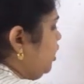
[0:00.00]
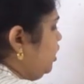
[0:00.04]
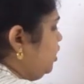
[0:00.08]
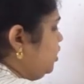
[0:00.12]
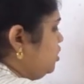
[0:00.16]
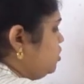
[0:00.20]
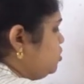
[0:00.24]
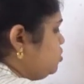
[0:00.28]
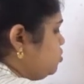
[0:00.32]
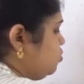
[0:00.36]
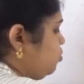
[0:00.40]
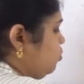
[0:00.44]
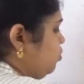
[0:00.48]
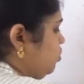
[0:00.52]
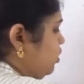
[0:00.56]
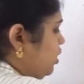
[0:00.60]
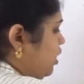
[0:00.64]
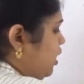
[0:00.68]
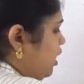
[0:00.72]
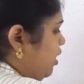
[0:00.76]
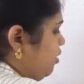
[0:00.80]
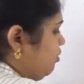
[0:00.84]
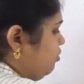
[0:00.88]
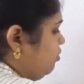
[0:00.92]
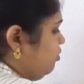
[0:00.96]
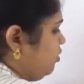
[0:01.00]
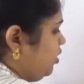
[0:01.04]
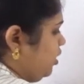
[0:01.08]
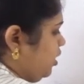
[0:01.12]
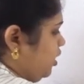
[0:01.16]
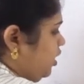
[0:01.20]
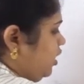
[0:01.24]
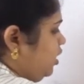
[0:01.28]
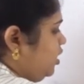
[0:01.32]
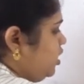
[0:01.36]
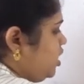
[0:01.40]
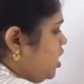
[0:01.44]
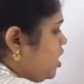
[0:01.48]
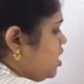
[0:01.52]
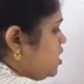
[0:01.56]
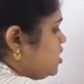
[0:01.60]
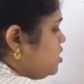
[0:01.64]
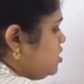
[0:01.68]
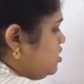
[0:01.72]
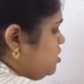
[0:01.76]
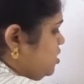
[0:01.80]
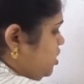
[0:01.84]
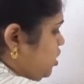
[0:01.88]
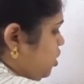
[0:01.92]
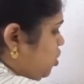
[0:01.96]
into
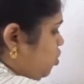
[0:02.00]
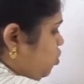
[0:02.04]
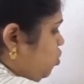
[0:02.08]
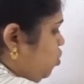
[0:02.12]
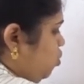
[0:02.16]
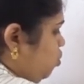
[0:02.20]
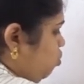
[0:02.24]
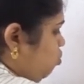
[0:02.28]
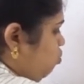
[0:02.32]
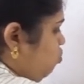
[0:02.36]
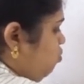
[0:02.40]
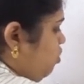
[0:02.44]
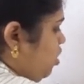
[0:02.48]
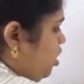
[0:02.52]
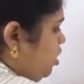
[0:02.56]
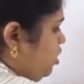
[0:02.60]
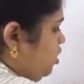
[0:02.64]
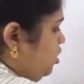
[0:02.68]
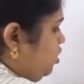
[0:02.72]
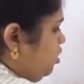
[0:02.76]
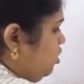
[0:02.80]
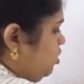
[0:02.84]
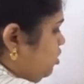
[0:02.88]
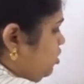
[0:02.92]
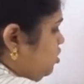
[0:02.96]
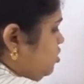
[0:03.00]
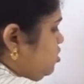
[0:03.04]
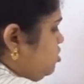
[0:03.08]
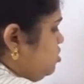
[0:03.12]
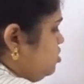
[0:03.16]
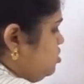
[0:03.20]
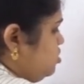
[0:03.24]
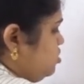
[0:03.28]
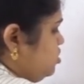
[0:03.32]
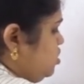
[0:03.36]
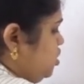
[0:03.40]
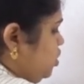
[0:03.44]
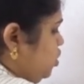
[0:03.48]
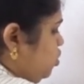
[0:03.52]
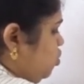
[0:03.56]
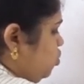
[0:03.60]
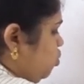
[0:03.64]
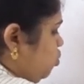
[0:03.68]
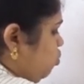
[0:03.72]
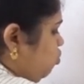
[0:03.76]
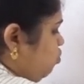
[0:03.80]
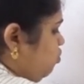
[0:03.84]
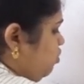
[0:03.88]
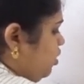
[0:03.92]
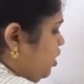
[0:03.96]
11, 0, 1.
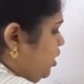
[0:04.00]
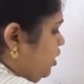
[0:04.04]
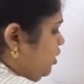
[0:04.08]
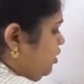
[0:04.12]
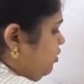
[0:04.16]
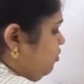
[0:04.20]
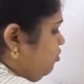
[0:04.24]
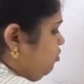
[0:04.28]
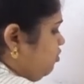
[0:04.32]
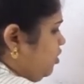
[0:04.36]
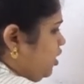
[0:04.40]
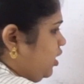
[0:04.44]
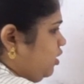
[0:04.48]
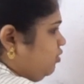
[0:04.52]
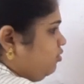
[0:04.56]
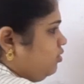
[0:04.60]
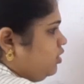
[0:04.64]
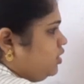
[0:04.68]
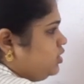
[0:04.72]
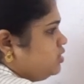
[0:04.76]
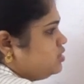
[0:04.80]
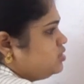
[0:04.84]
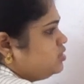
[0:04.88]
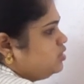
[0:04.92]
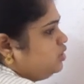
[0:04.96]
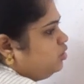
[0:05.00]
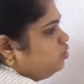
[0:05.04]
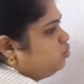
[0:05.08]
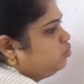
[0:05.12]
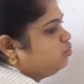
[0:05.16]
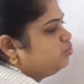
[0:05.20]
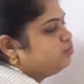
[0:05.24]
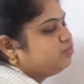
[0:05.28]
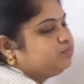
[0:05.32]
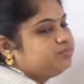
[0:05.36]
0 1 1 1 0.